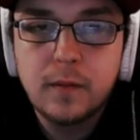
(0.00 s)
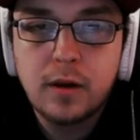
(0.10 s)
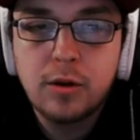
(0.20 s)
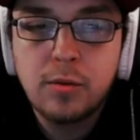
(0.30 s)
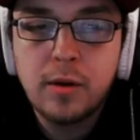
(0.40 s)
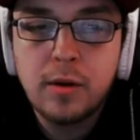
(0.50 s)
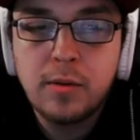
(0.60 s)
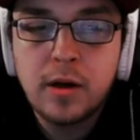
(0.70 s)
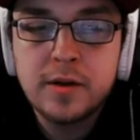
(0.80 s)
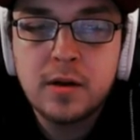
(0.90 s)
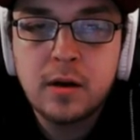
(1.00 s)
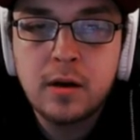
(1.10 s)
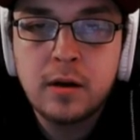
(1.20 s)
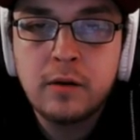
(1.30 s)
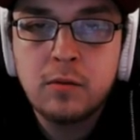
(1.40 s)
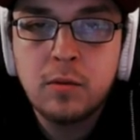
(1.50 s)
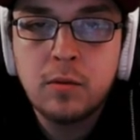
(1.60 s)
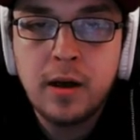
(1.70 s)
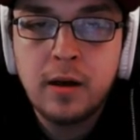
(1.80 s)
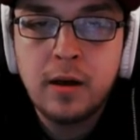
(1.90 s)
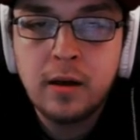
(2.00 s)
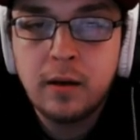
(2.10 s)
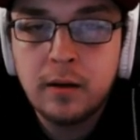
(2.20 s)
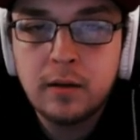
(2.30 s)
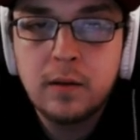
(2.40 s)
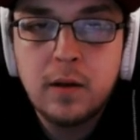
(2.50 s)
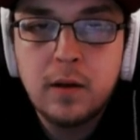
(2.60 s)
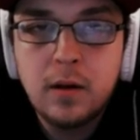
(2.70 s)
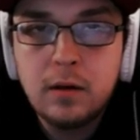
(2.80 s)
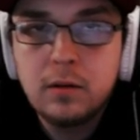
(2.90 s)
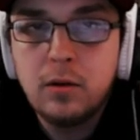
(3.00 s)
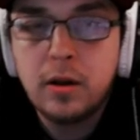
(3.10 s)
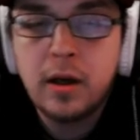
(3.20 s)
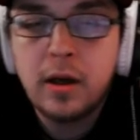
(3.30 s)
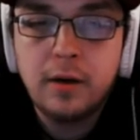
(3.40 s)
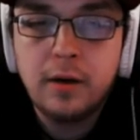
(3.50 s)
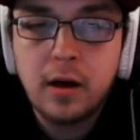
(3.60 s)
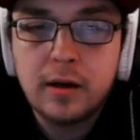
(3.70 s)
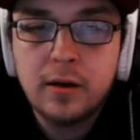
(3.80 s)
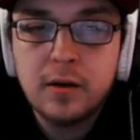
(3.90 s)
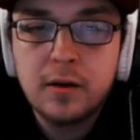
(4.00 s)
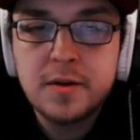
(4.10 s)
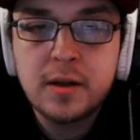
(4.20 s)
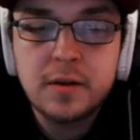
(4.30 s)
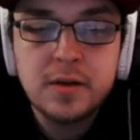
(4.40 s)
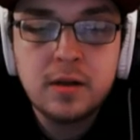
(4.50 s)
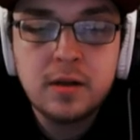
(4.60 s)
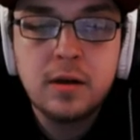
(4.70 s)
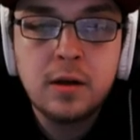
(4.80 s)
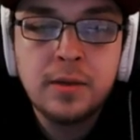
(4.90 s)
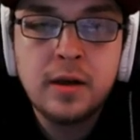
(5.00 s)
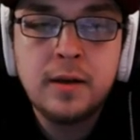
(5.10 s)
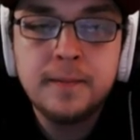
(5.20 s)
Three prize cards remaining. Looking at a knockout on Celesteela coming up.